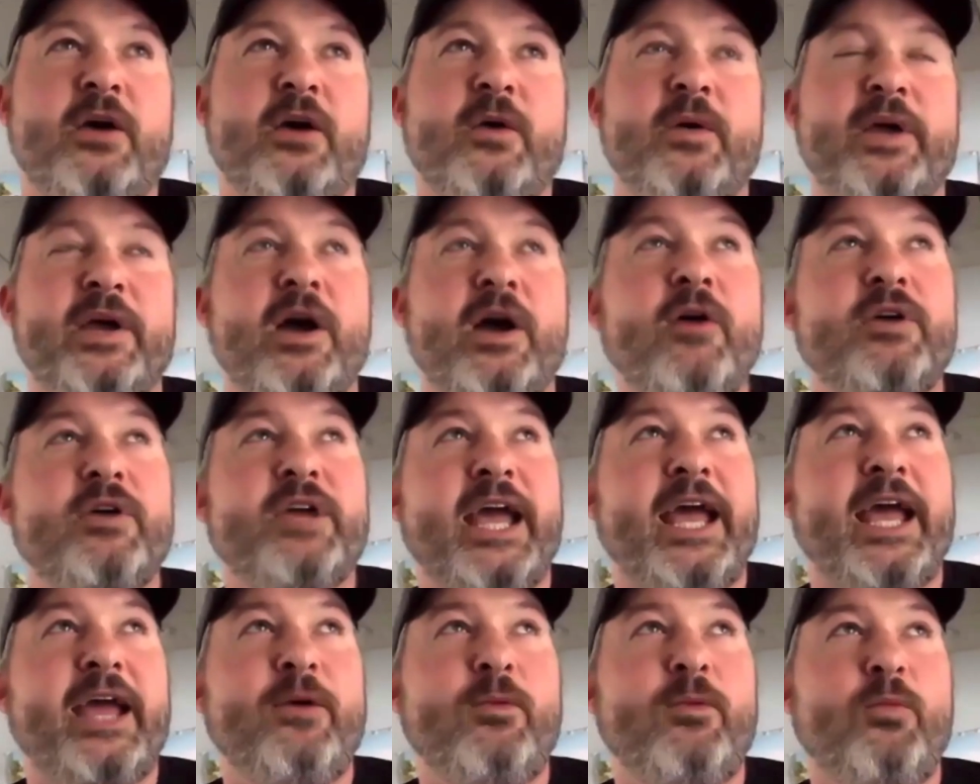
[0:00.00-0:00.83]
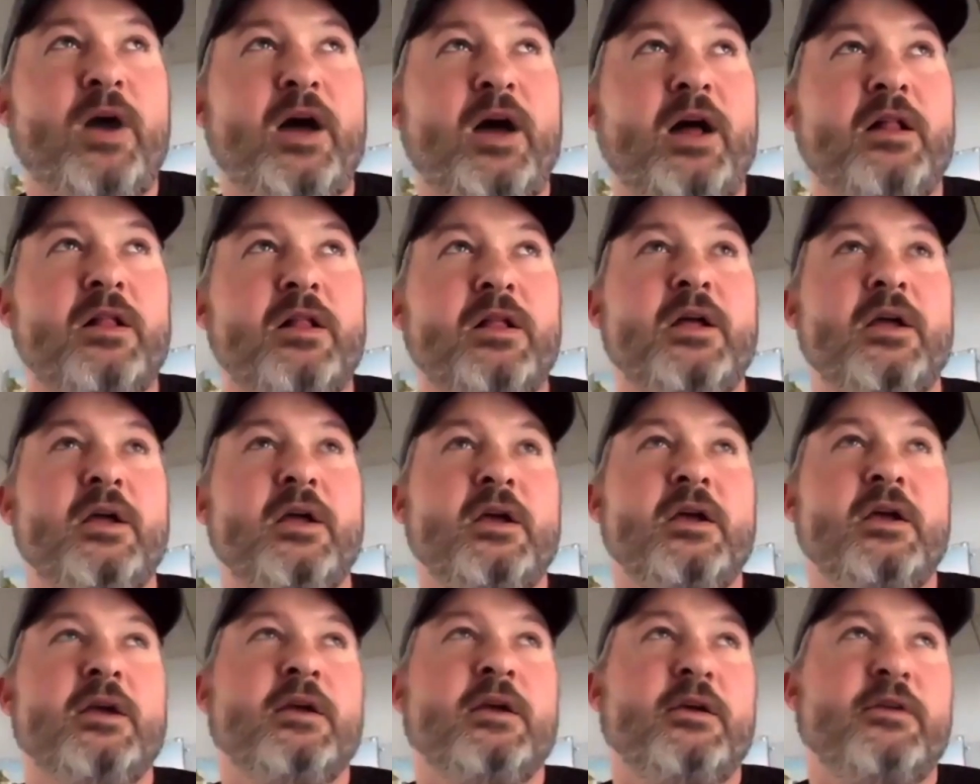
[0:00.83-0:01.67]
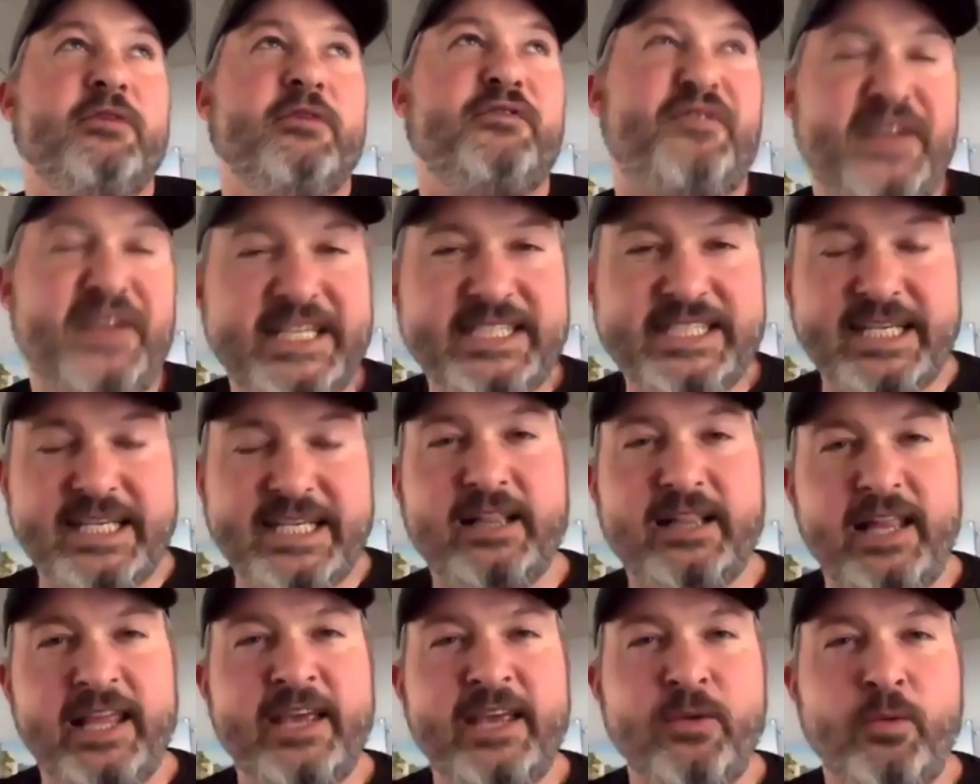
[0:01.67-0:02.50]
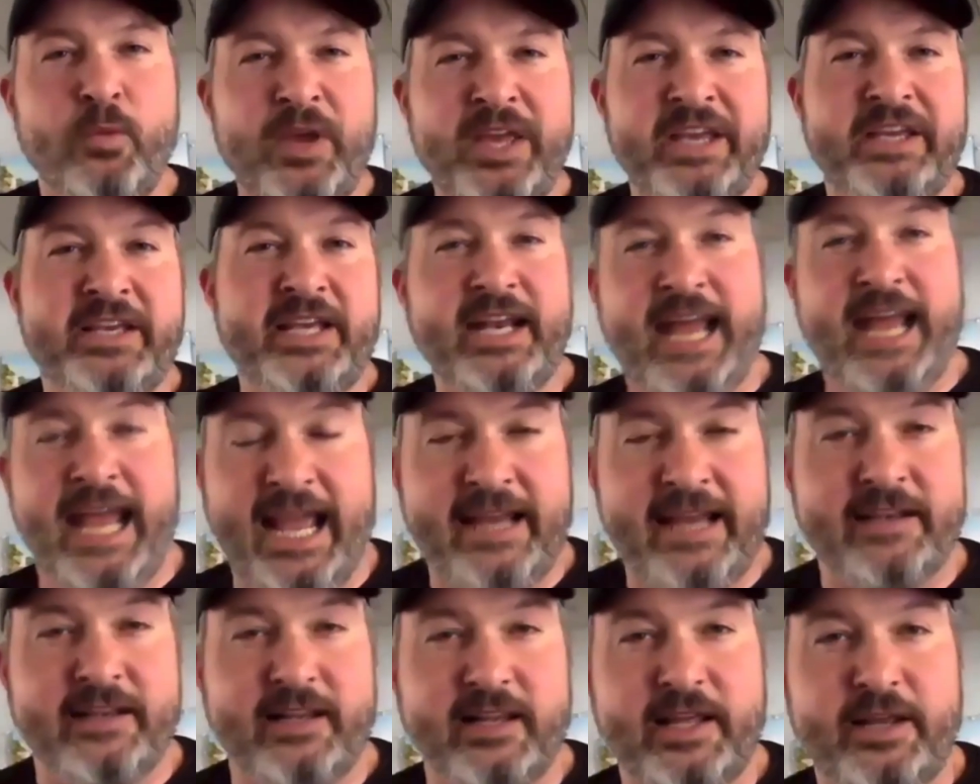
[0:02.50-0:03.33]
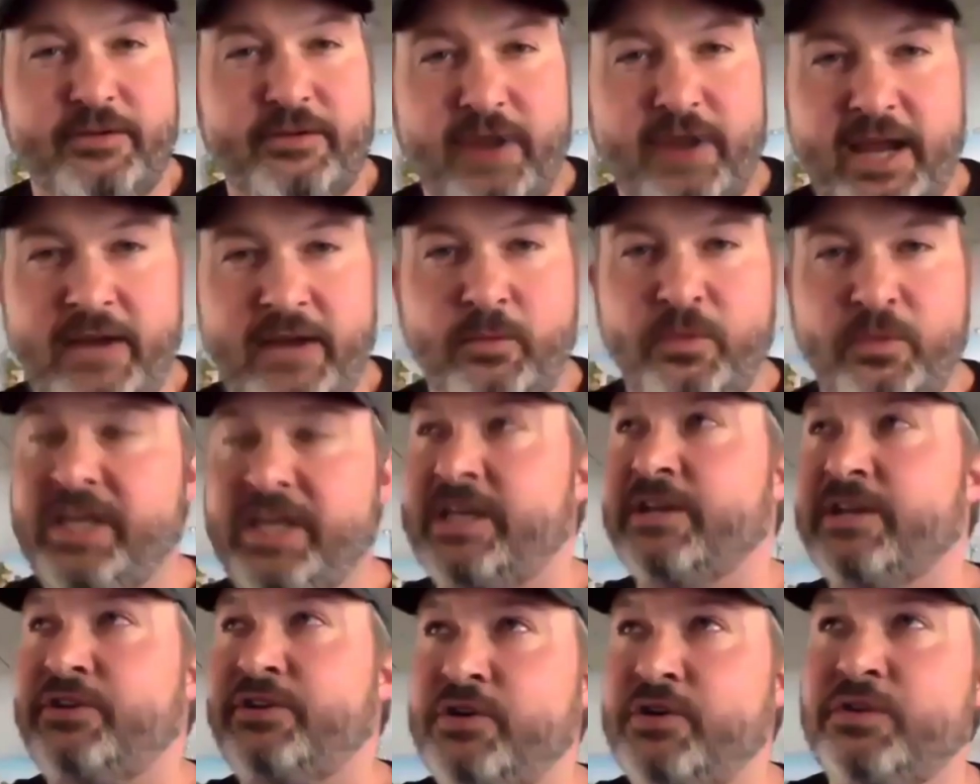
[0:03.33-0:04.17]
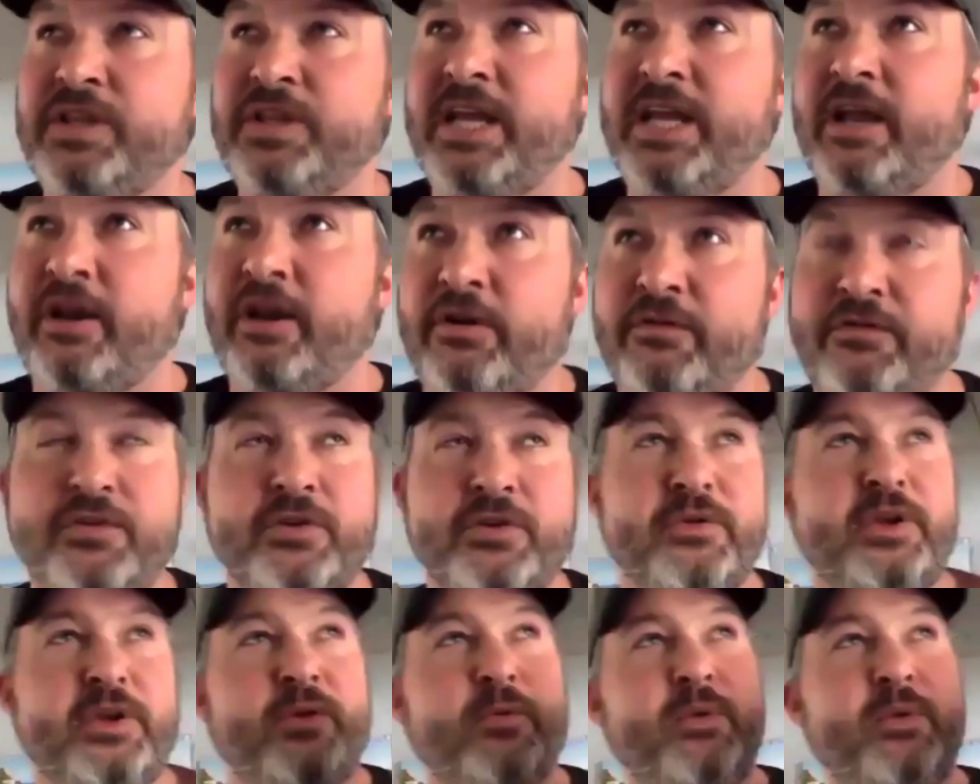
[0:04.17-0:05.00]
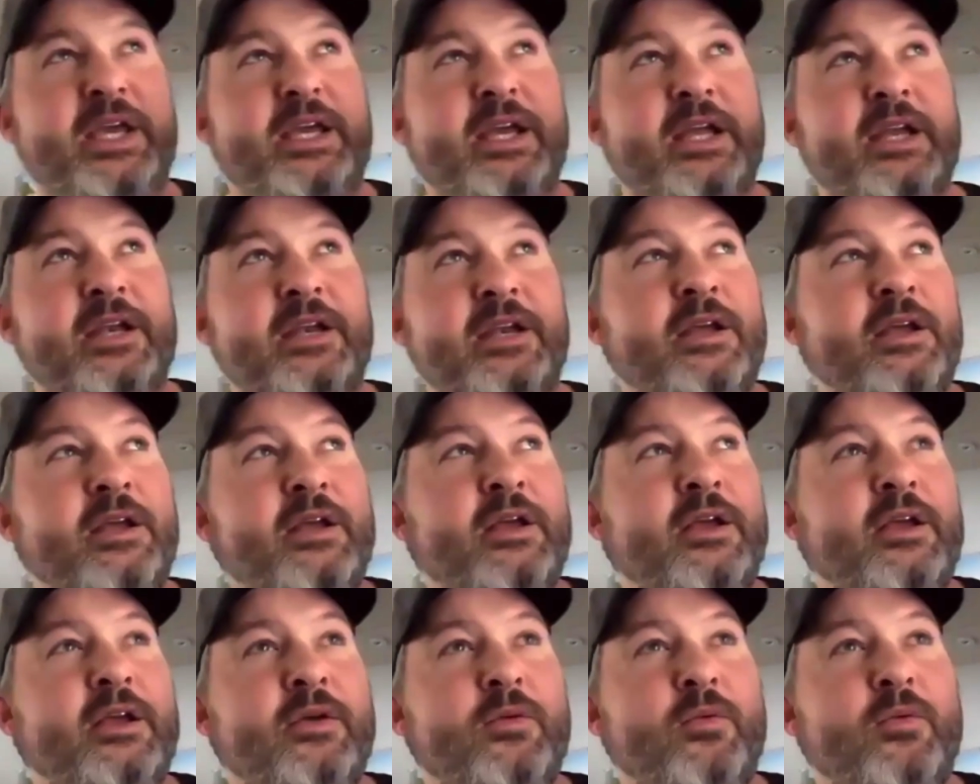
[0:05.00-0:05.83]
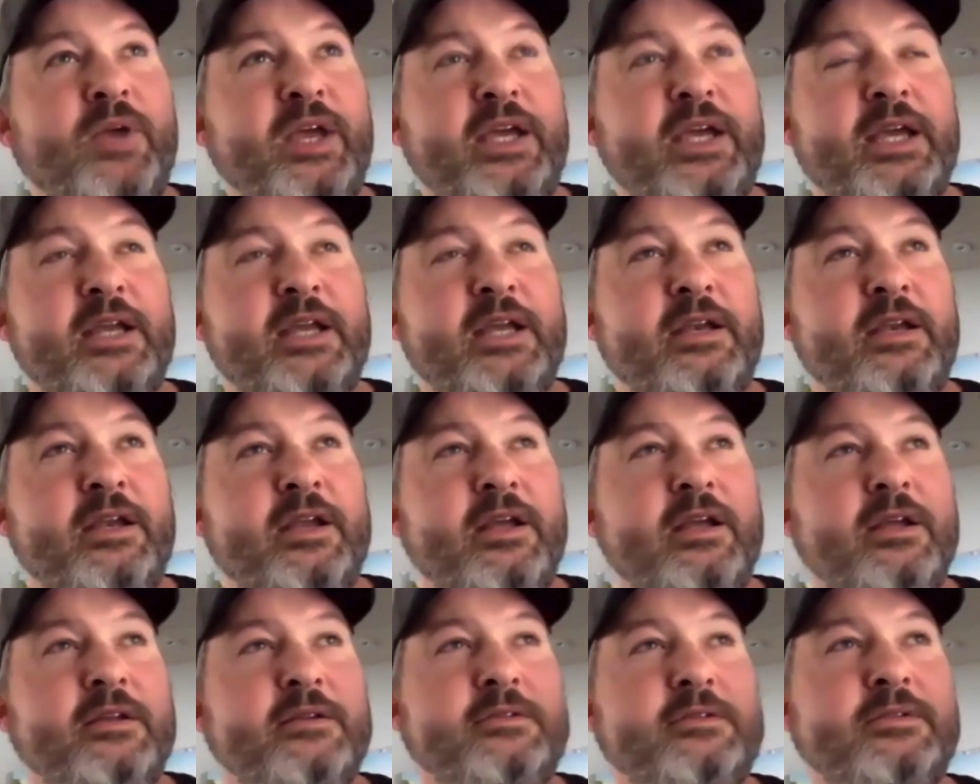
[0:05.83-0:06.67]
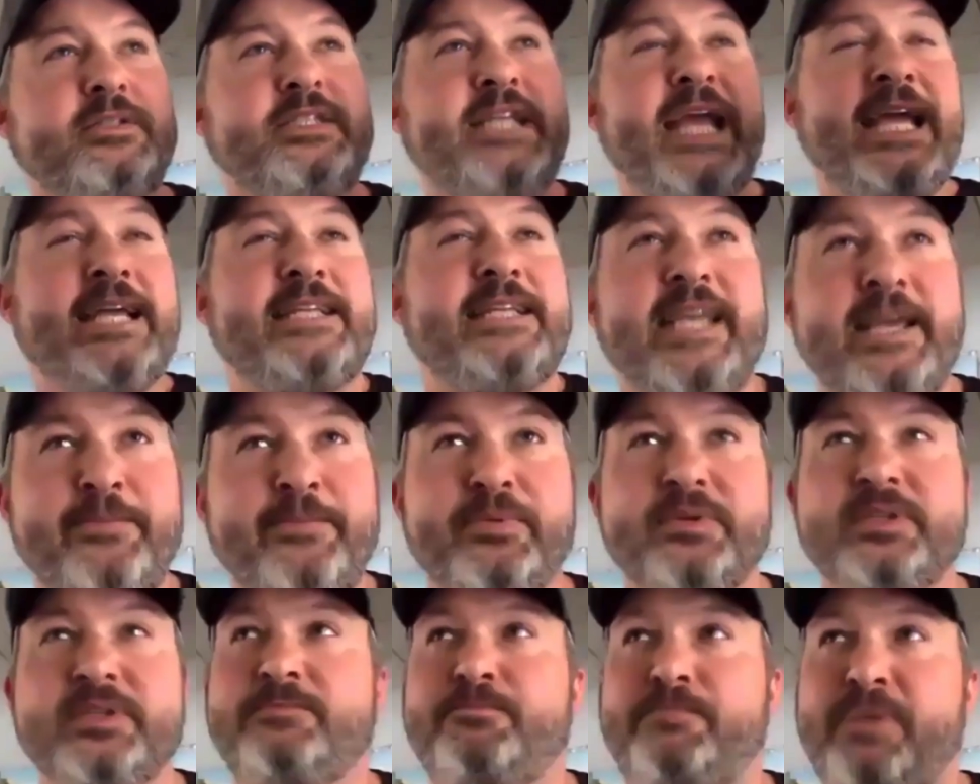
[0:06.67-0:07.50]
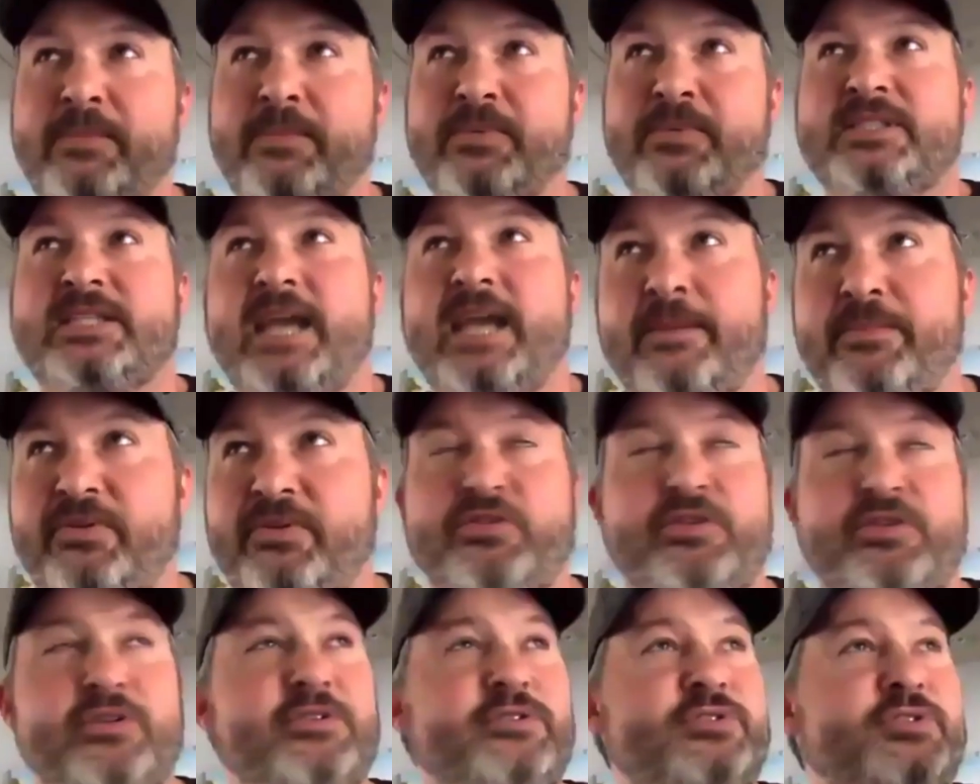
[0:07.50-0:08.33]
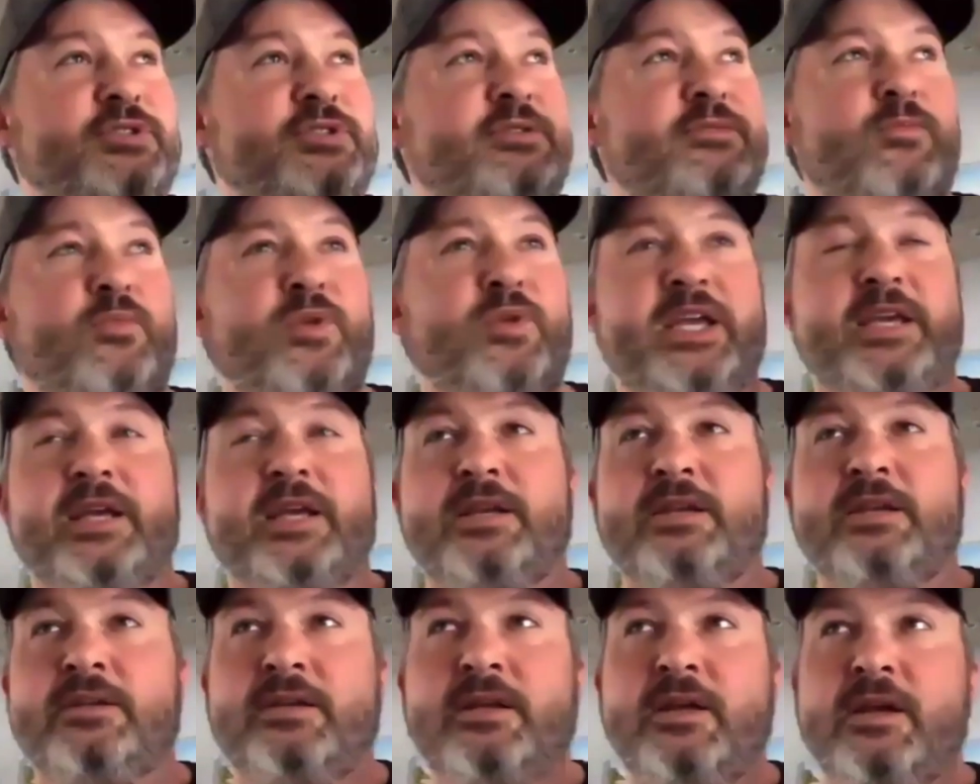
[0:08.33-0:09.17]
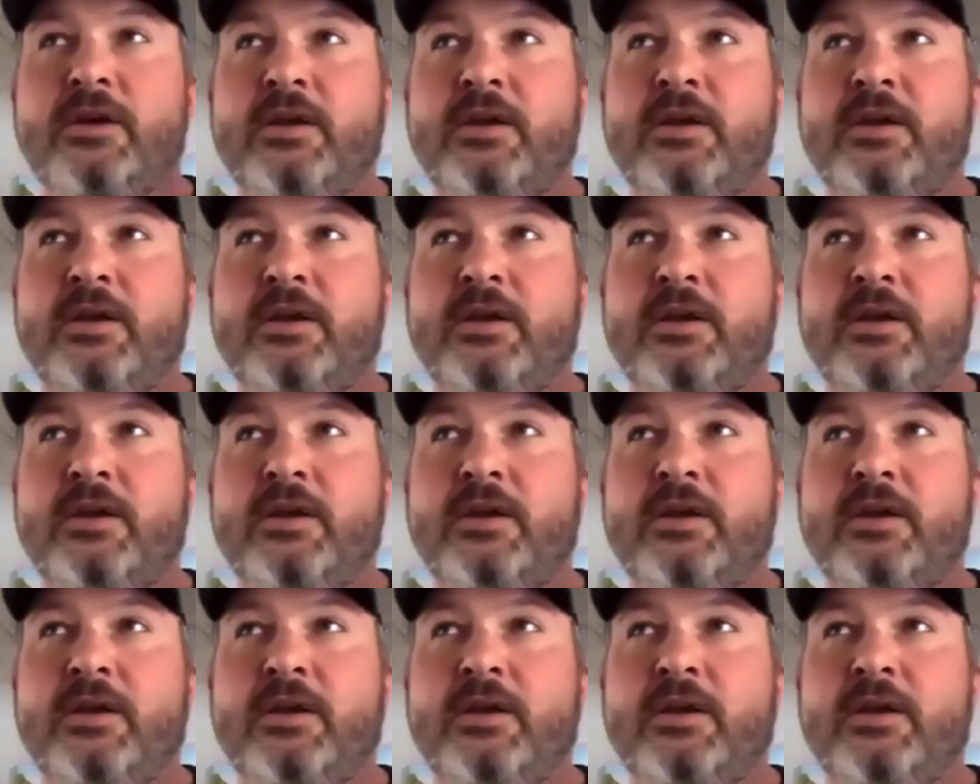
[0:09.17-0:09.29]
going, okay, well, physically we can handle it, right? We can do the interviewing. We can take people's temperatures. We can